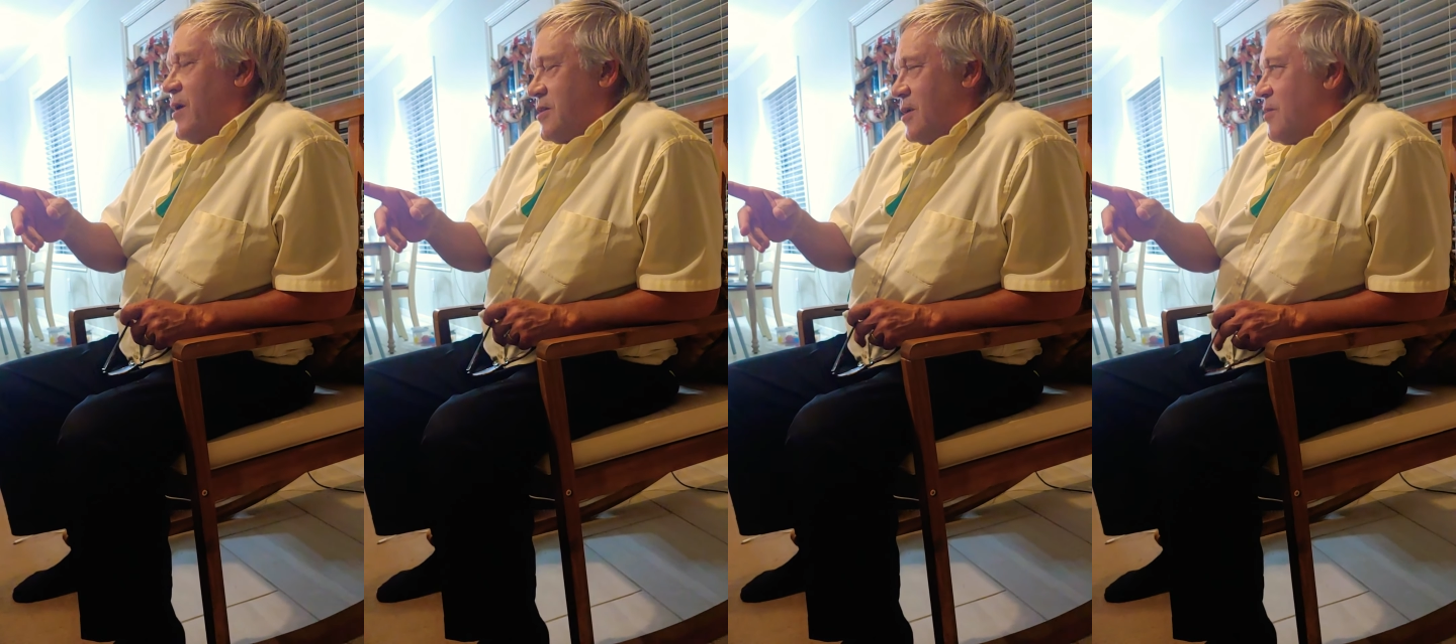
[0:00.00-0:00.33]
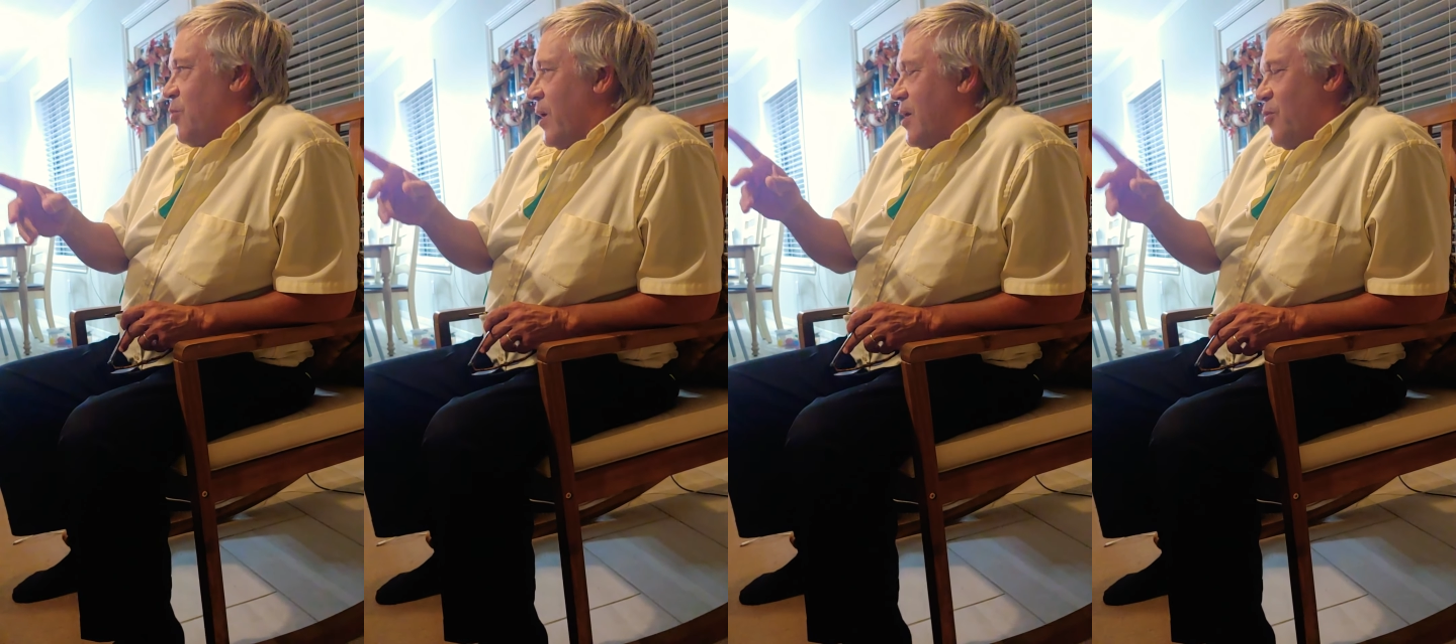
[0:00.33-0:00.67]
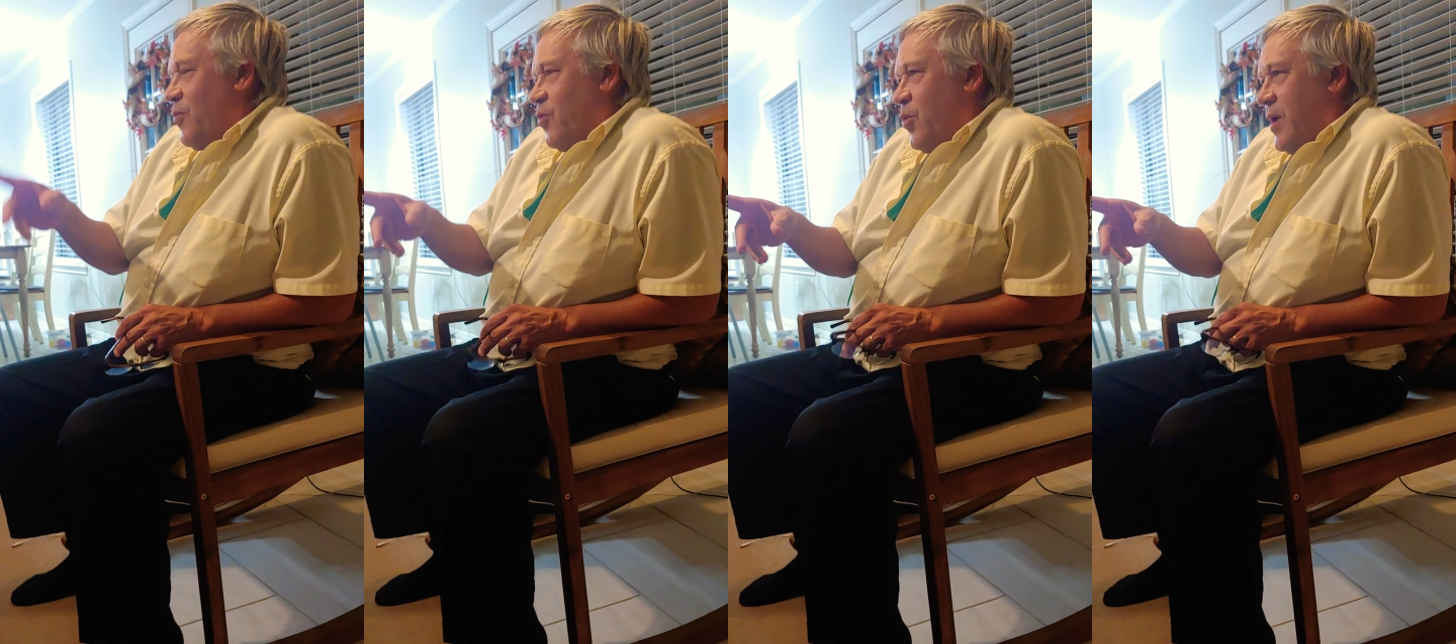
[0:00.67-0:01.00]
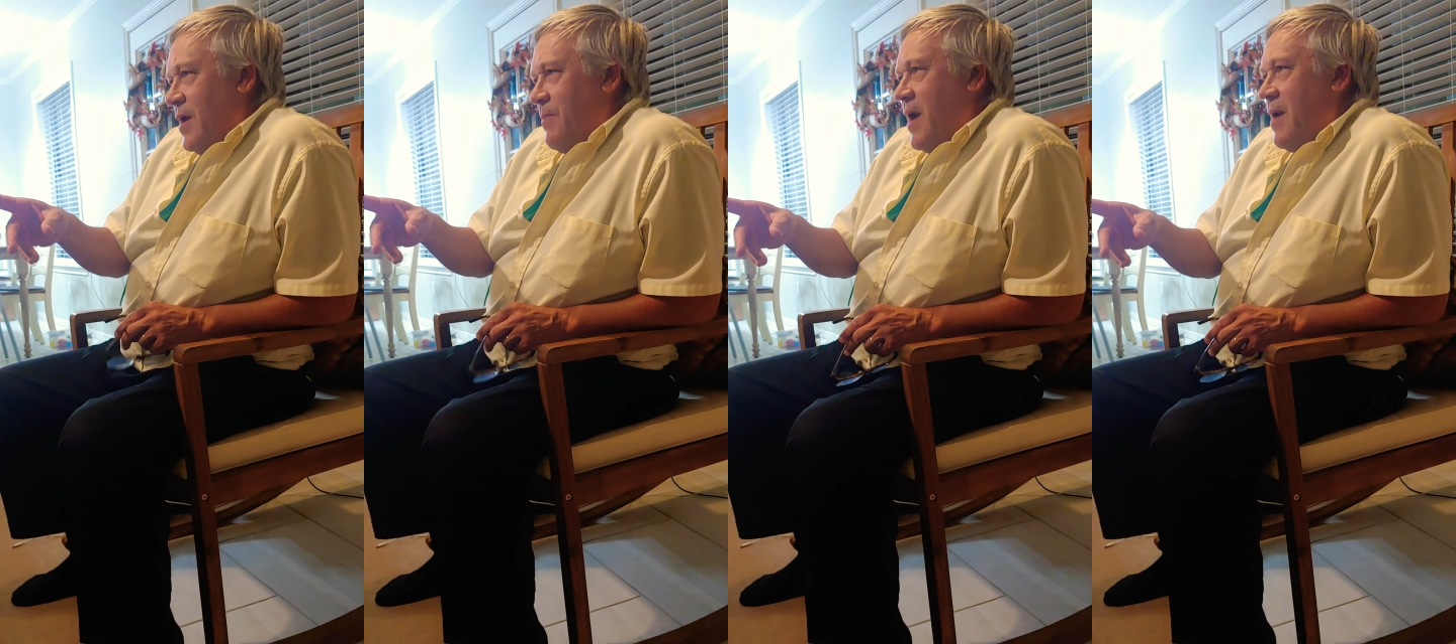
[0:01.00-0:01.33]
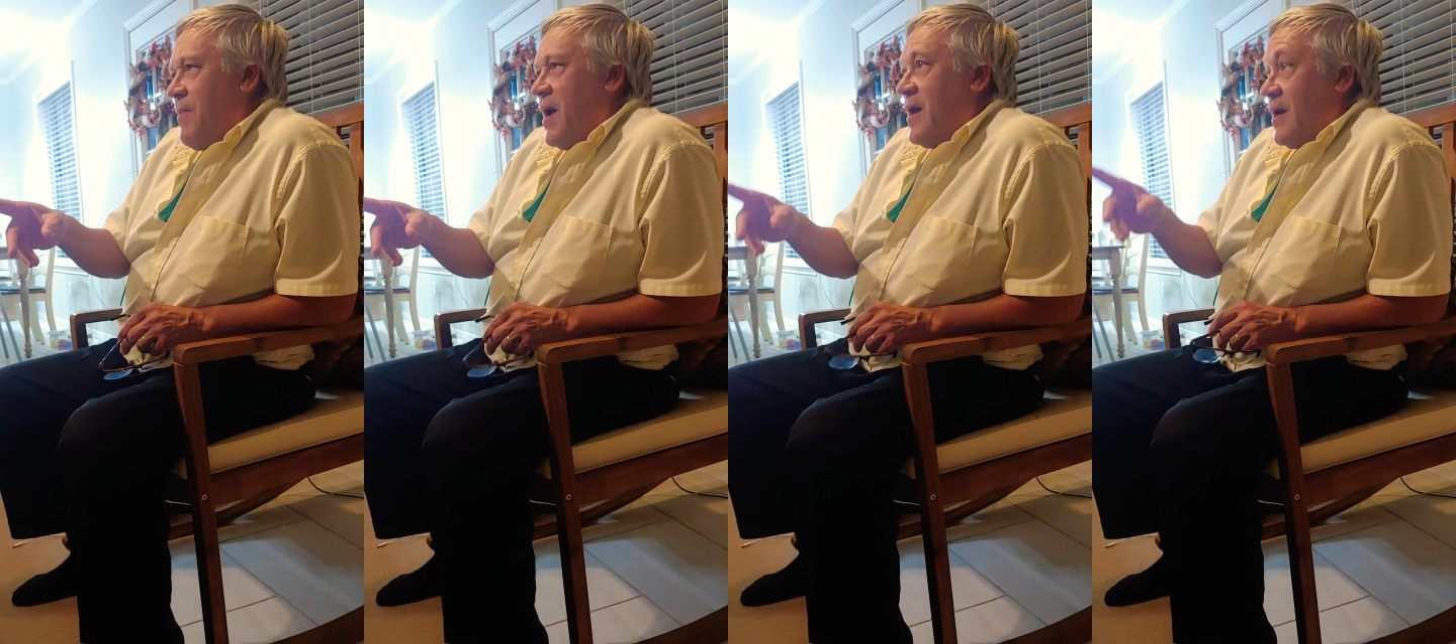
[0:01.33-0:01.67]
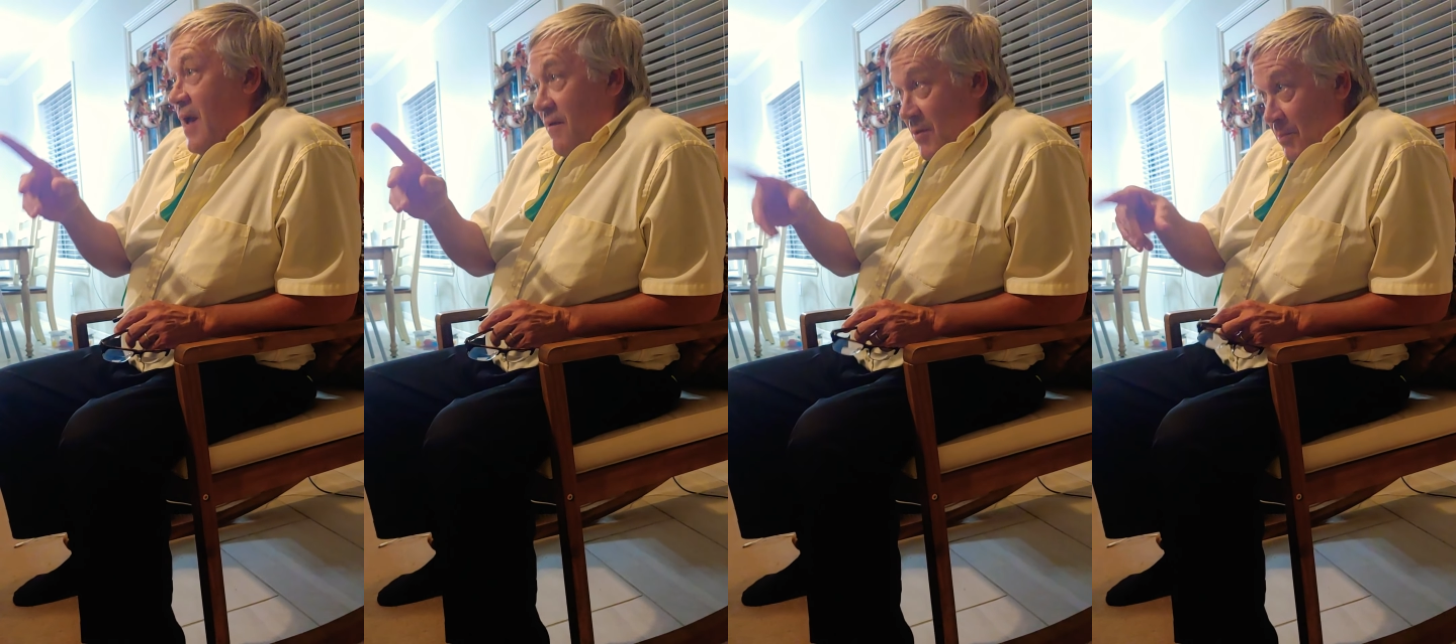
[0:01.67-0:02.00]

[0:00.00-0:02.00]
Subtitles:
He said, when Queen Kamehameha gave